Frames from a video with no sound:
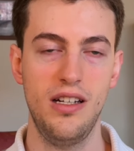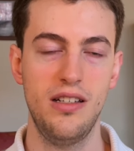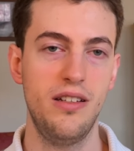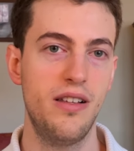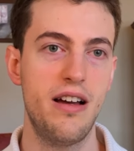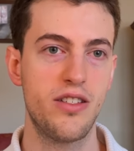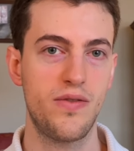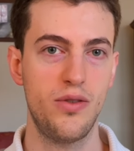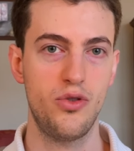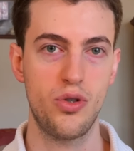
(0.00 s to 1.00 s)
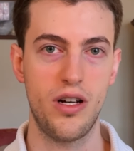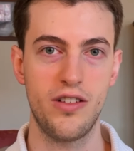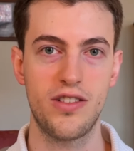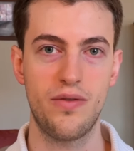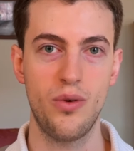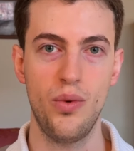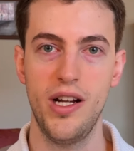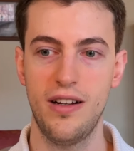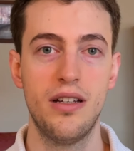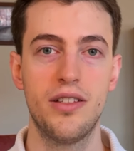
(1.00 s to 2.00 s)
the last few drawings of the
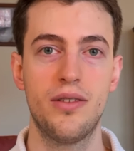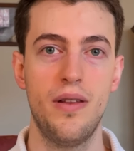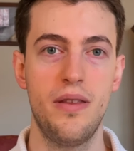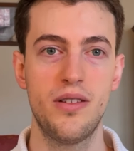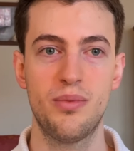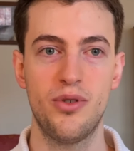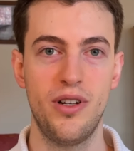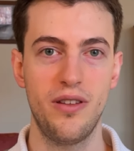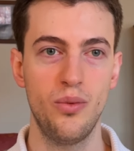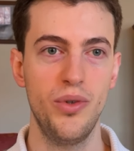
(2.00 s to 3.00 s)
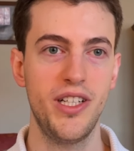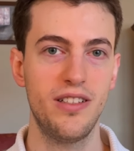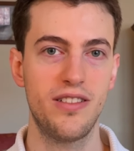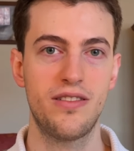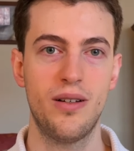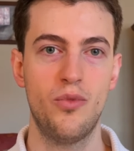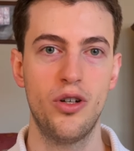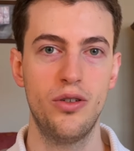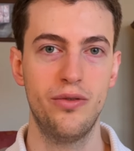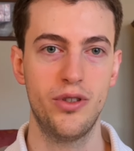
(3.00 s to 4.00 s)
week. So at this point the week is somewhat
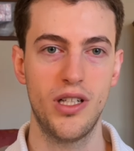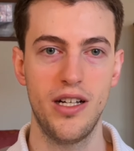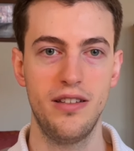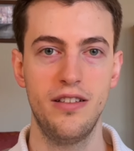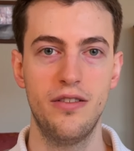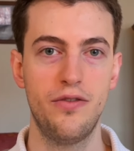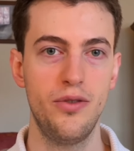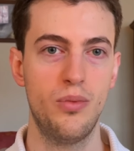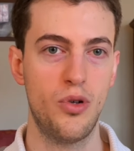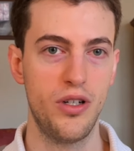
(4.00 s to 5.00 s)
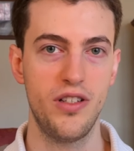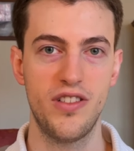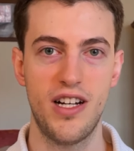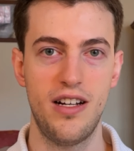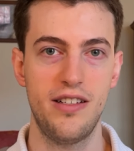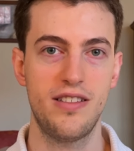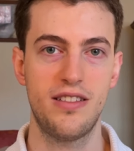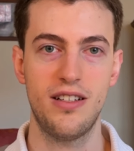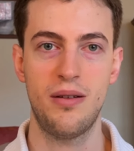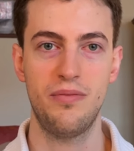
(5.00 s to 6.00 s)
over. I did a few more
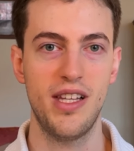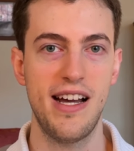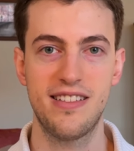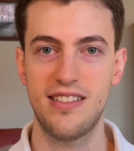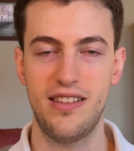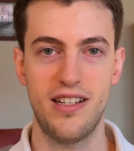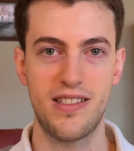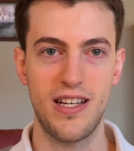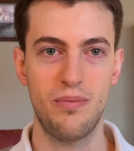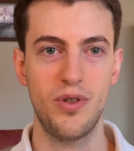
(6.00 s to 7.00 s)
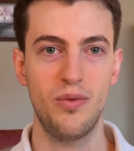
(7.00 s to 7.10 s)
designs. I'm less and less happy with